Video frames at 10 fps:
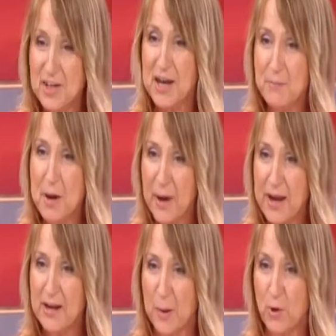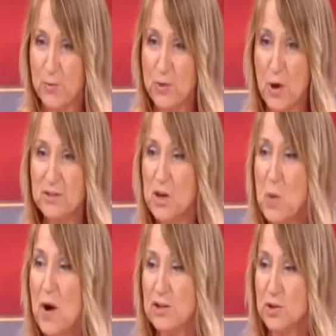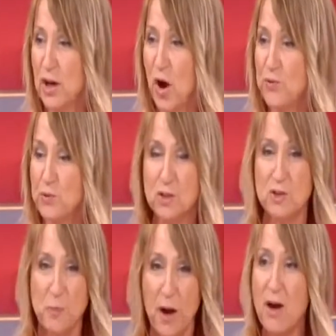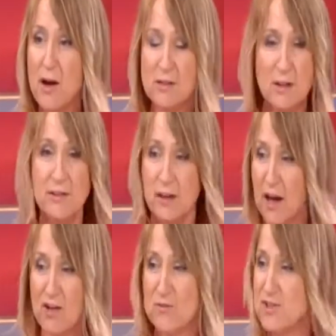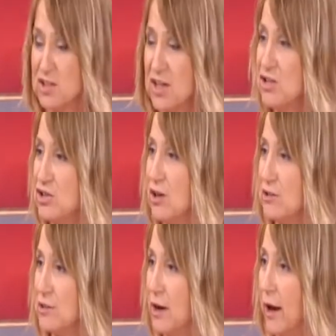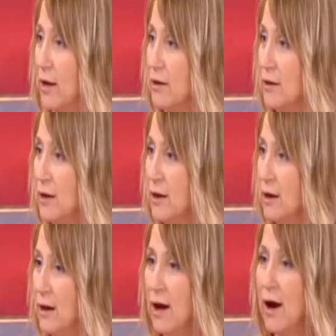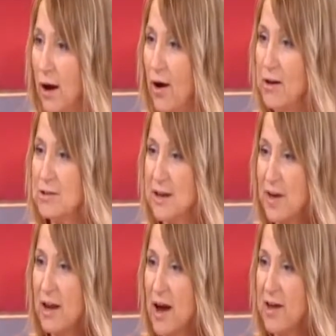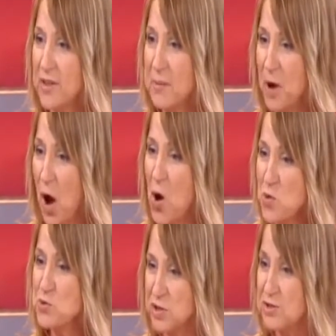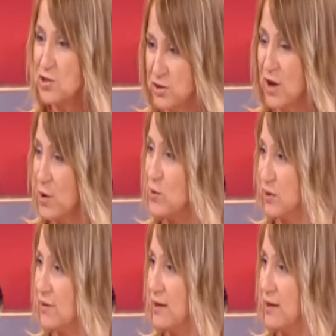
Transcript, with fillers: take my makeup off. Oh, although I don't know what I took it off with because my eyes are the colour of this T-shirt today. Honestly, they're like them holes in the snow that